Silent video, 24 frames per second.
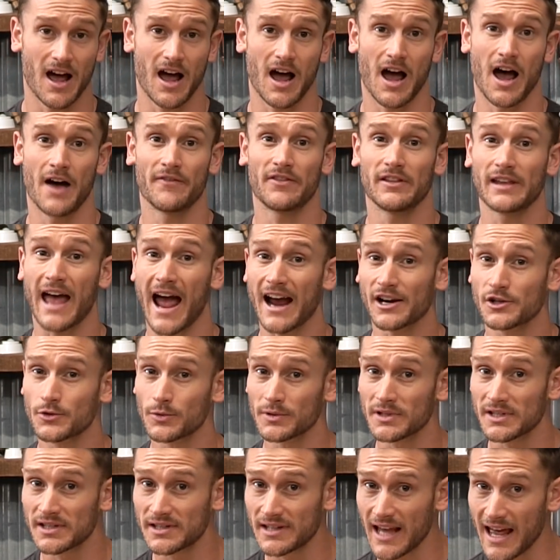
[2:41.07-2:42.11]
of the actual
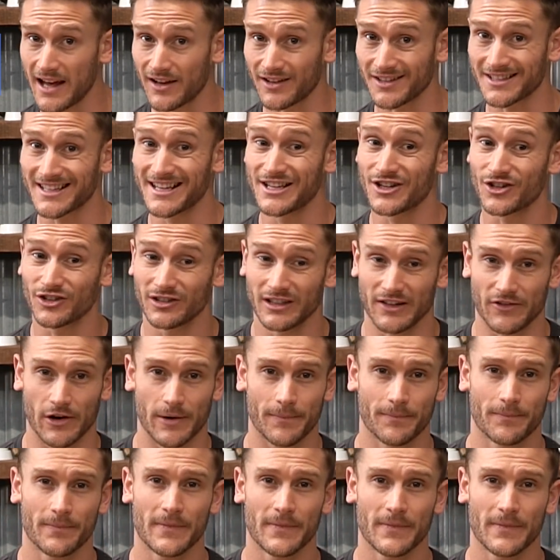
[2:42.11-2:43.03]
cells in your liver.